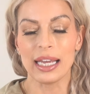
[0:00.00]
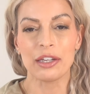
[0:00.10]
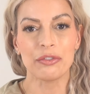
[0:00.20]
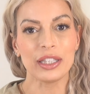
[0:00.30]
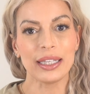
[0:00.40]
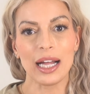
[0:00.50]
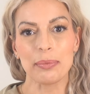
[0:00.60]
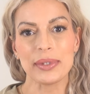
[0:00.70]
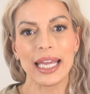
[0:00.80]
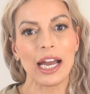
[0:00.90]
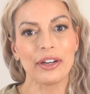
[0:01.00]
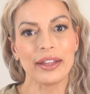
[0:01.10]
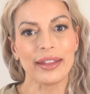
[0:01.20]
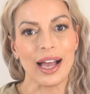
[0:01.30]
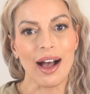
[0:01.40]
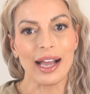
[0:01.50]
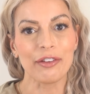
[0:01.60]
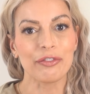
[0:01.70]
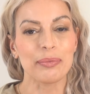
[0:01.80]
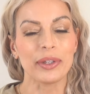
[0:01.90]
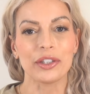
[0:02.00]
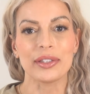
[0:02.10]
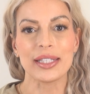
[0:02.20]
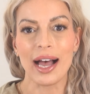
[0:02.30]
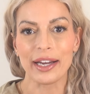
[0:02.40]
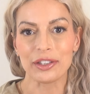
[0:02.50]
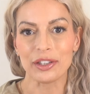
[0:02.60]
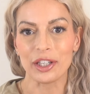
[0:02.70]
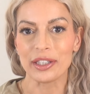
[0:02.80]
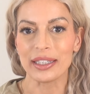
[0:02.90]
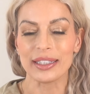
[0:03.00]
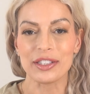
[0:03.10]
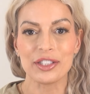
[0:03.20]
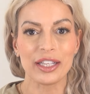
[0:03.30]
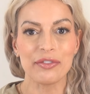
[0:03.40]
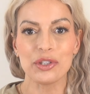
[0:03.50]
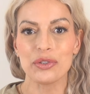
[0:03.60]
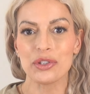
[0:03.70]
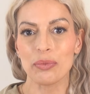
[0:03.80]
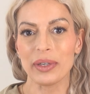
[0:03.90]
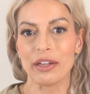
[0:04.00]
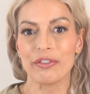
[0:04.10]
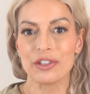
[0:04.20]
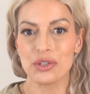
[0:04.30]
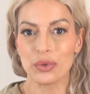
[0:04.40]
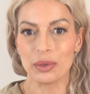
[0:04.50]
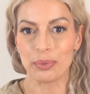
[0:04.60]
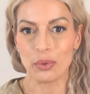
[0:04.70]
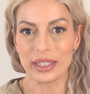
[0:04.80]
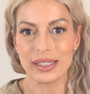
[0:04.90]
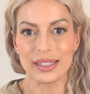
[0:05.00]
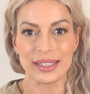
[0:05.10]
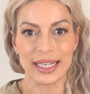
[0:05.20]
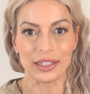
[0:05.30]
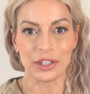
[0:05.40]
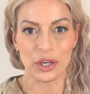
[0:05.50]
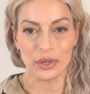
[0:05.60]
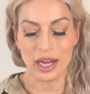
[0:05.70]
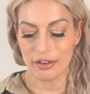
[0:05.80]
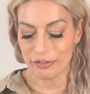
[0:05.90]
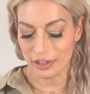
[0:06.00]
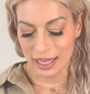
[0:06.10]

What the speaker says: It really helps carry the eye from your entire look and just gives you so many visual points to take note of.